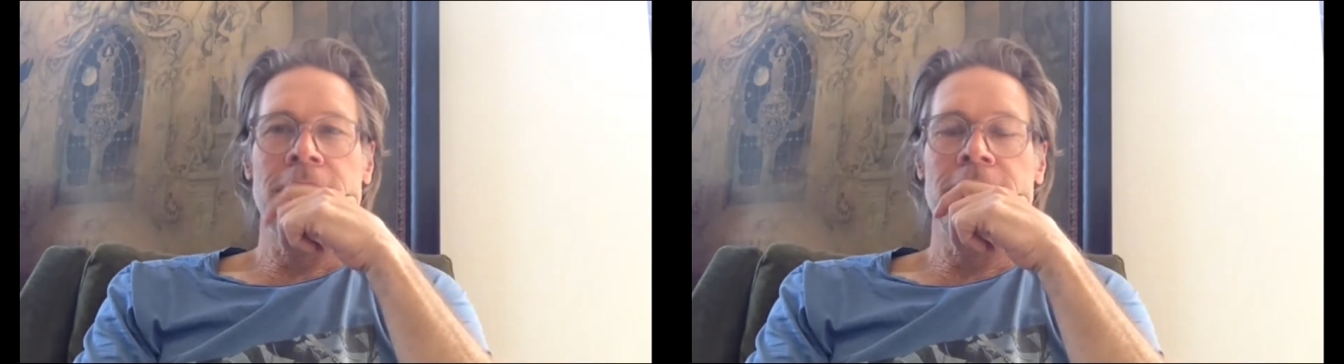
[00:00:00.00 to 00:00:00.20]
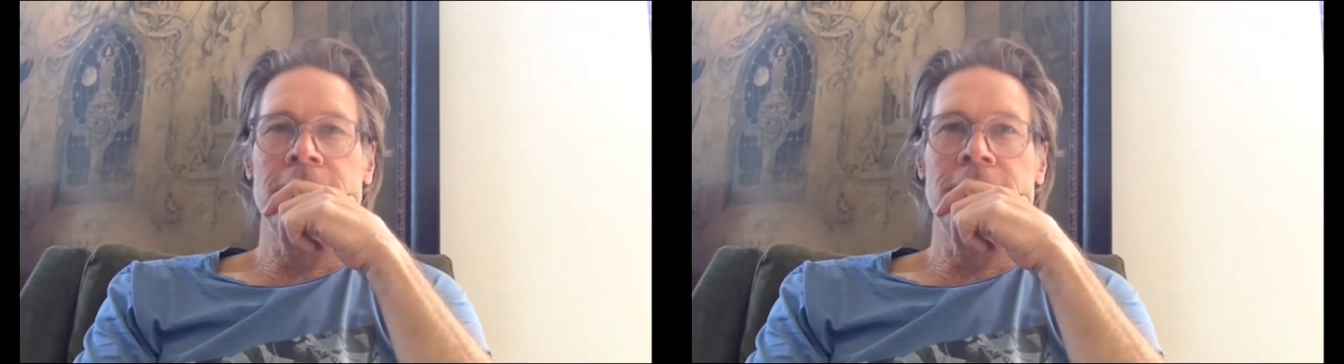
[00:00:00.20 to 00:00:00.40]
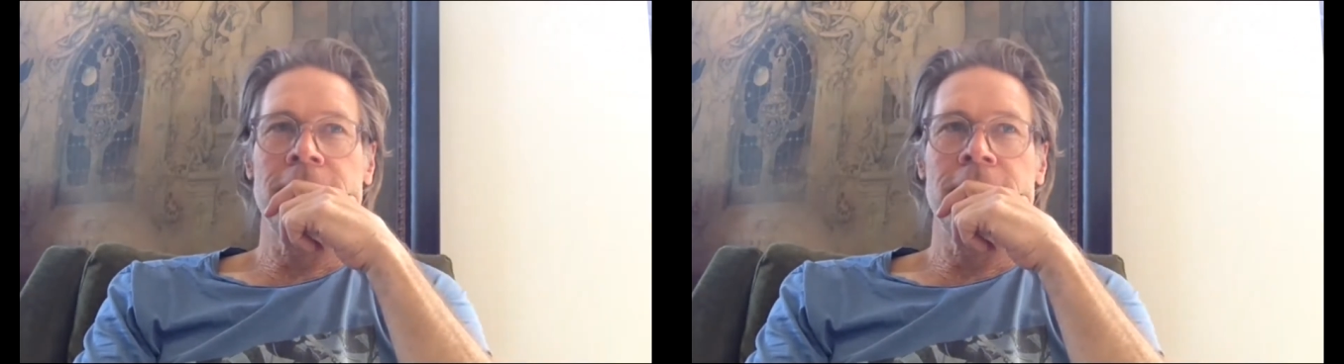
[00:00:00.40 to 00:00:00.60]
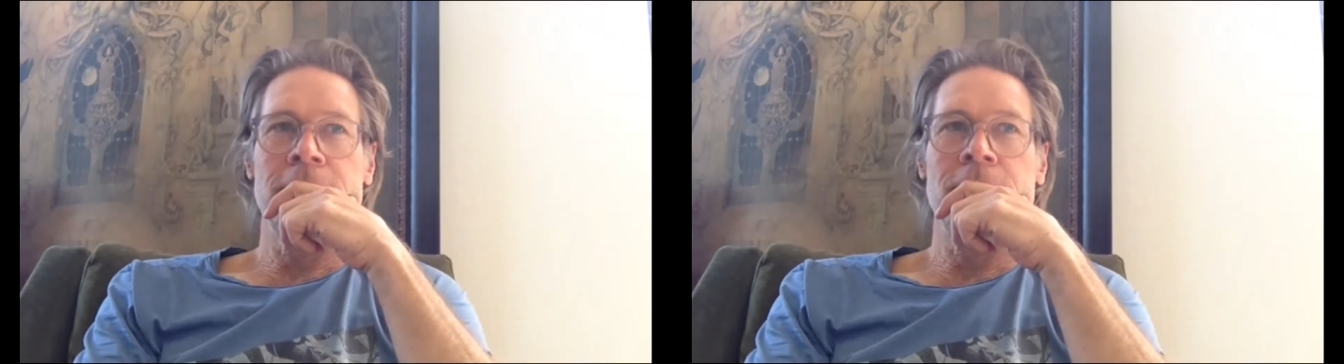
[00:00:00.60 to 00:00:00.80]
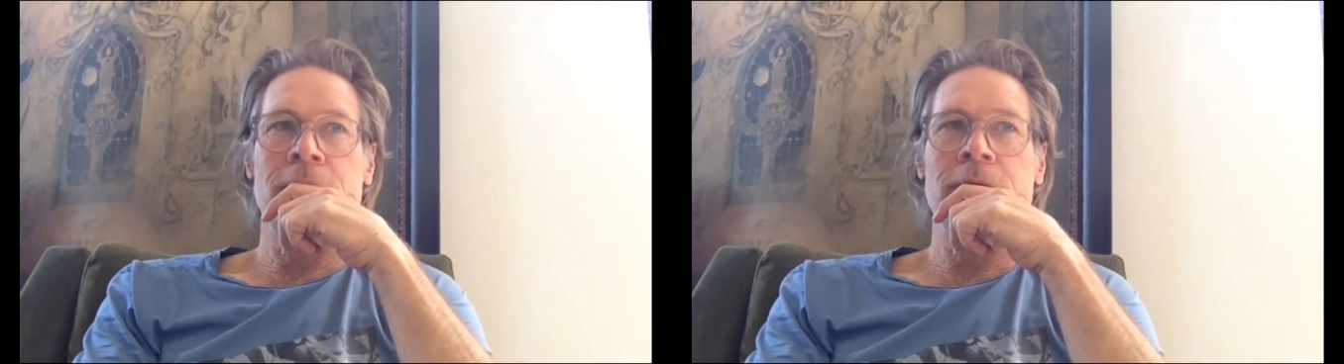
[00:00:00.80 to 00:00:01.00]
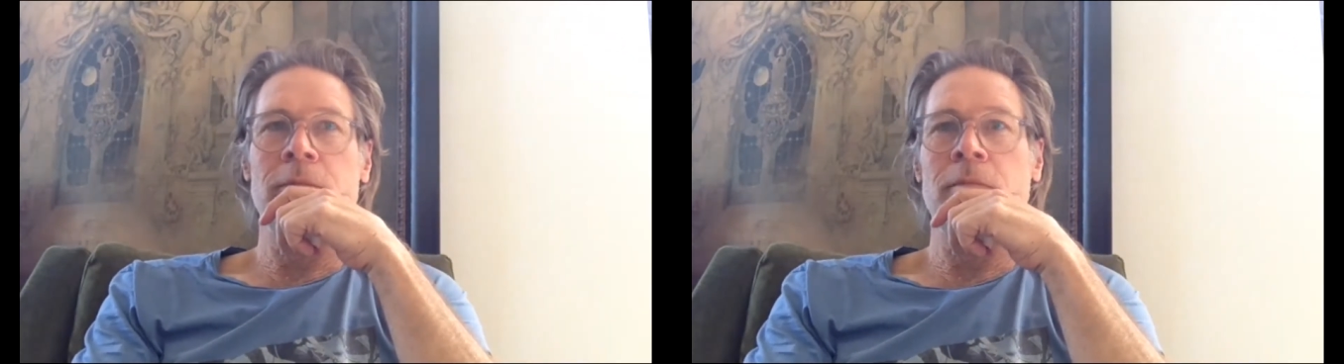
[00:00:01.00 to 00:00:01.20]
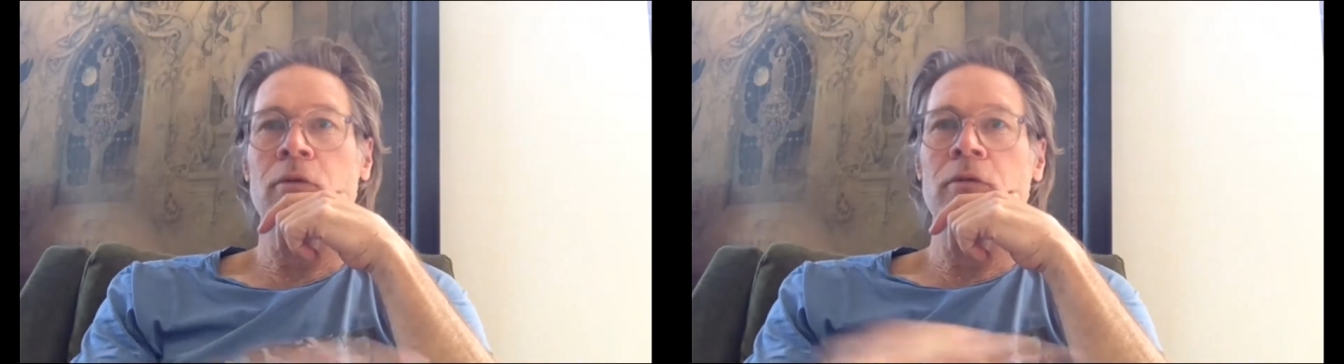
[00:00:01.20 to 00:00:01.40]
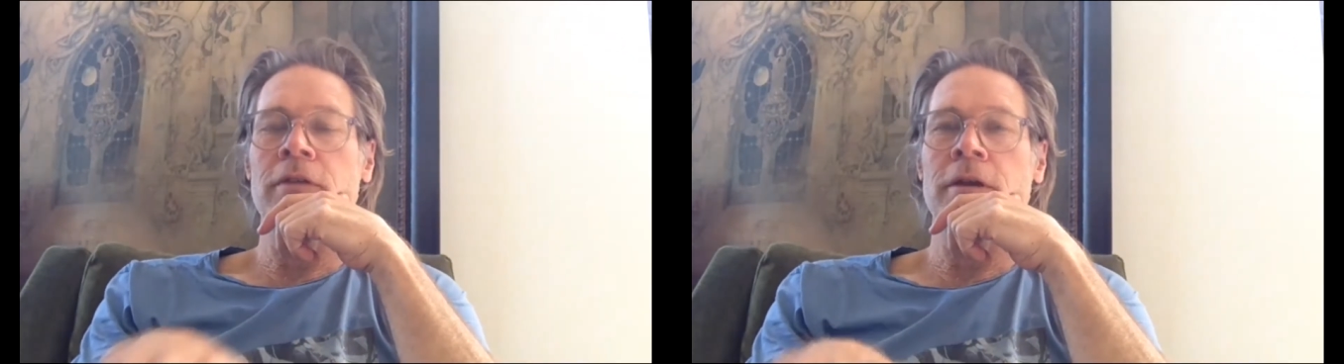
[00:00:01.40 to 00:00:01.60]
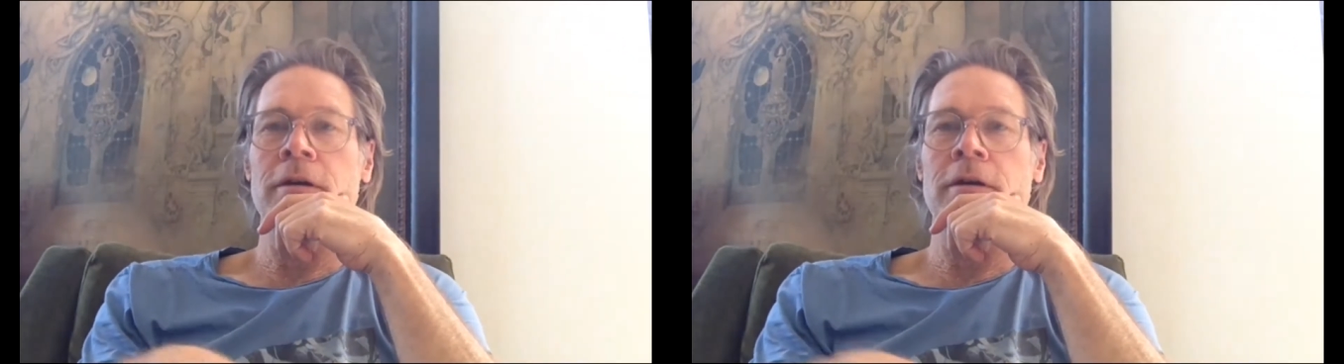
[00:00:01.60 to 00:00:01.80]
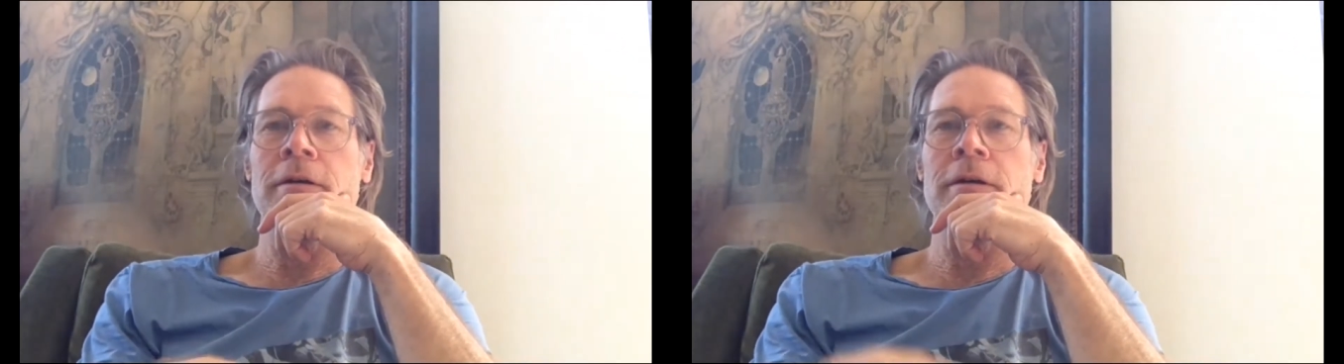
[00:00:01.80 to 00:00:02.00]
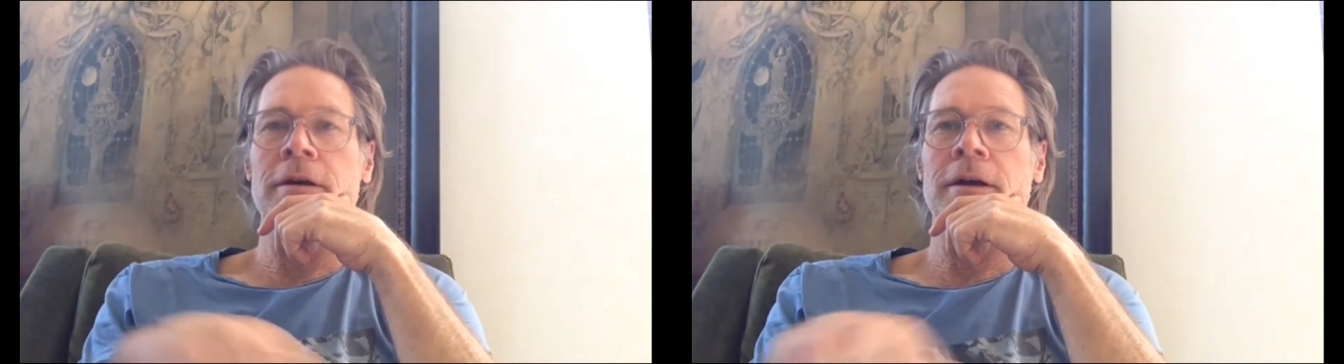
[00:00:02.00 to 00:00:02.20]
and where we moved here.